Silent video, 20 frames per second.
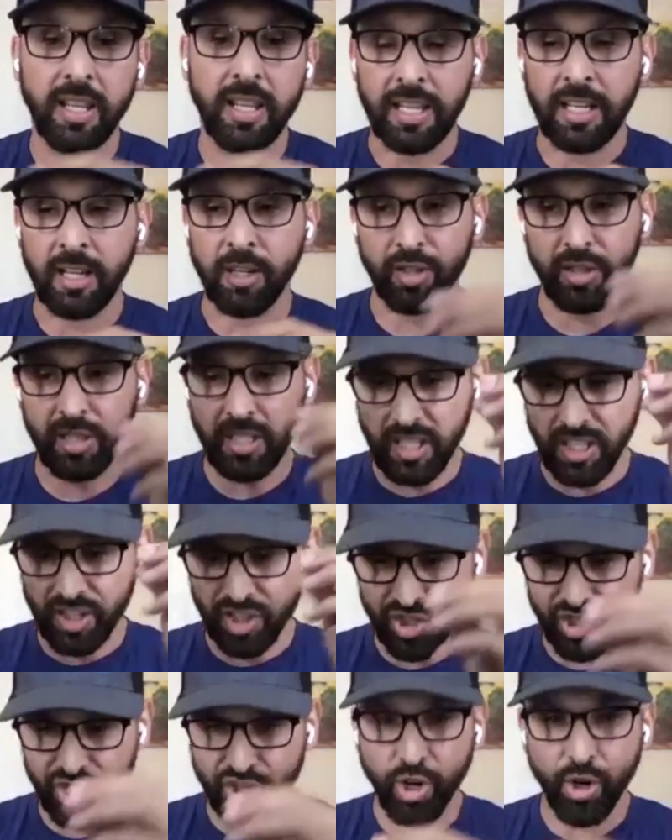and you're thinking
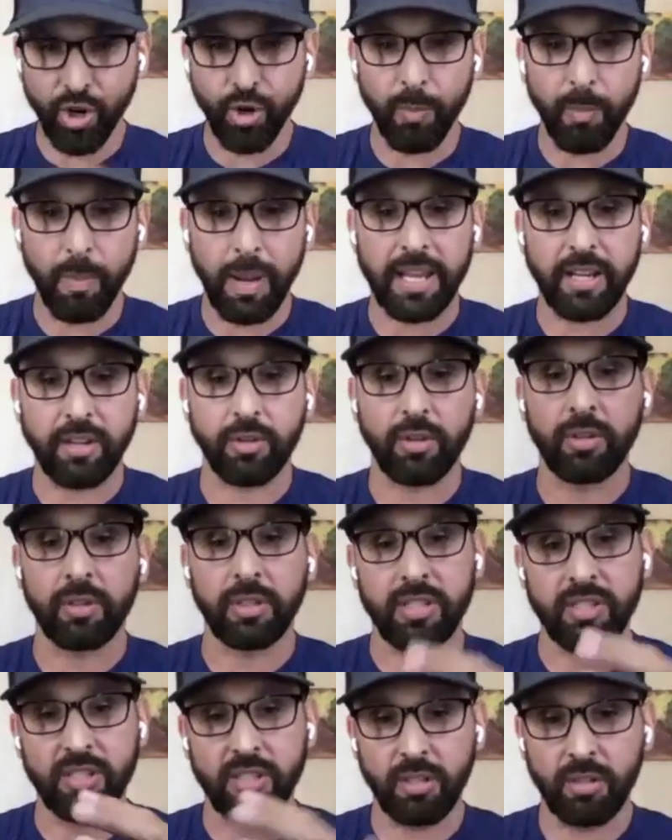so micro
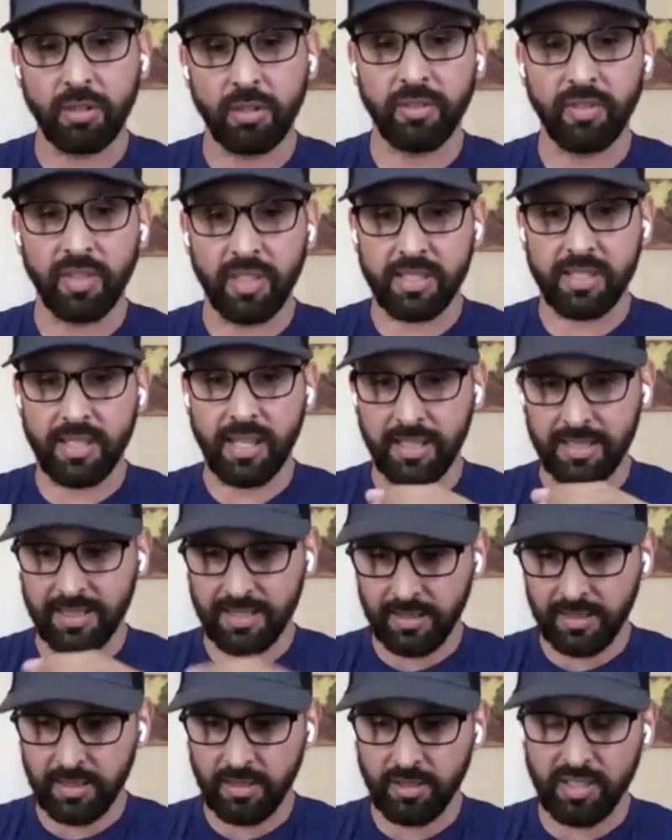and so of this like
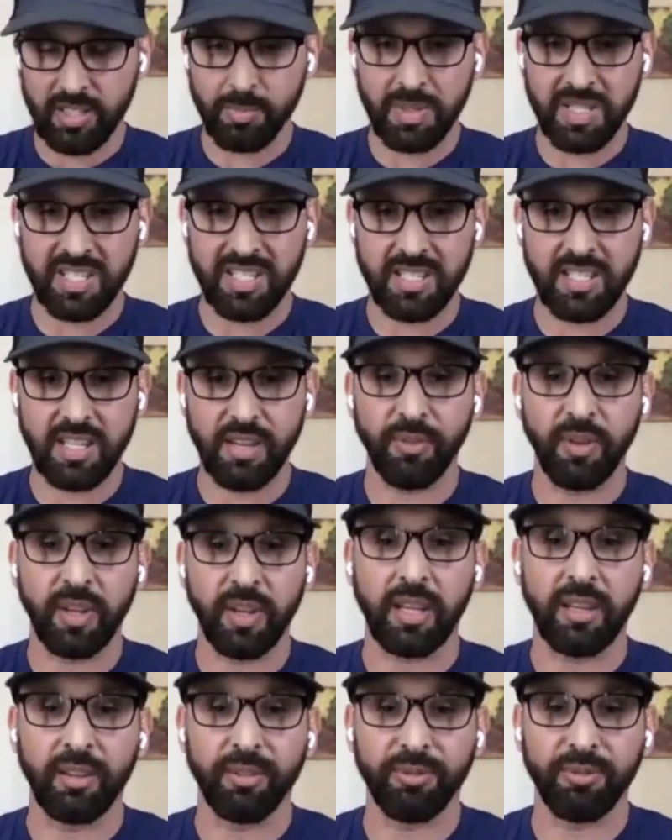little
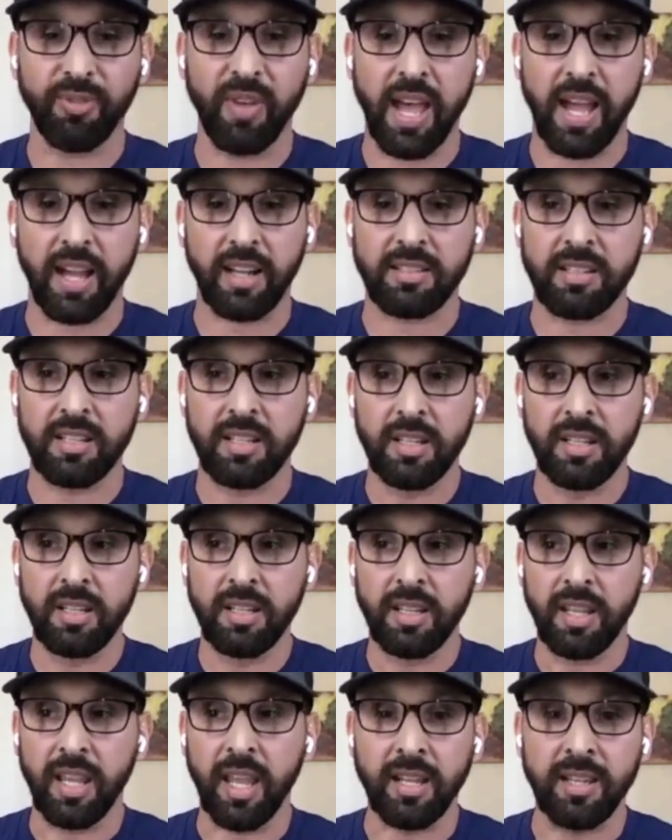specific effect
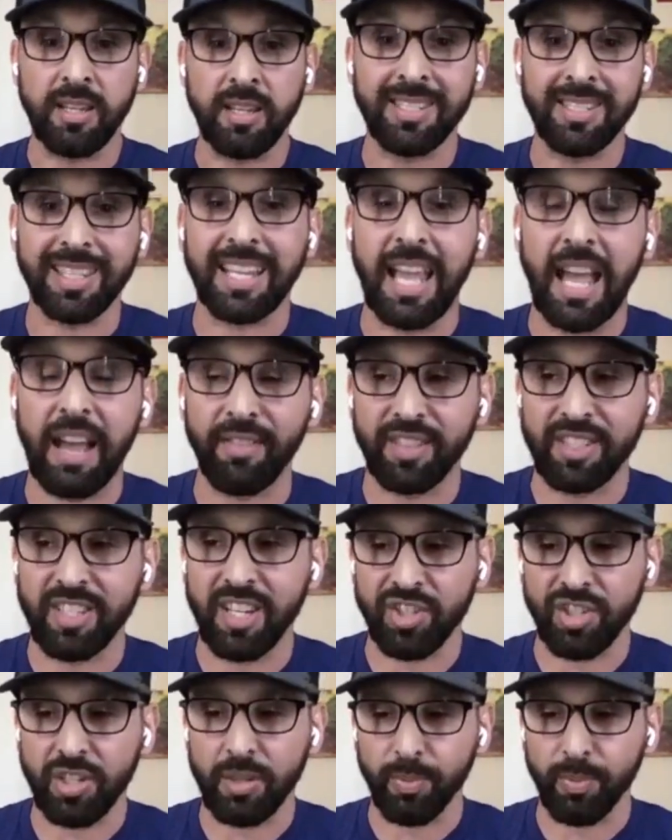and is the cavitation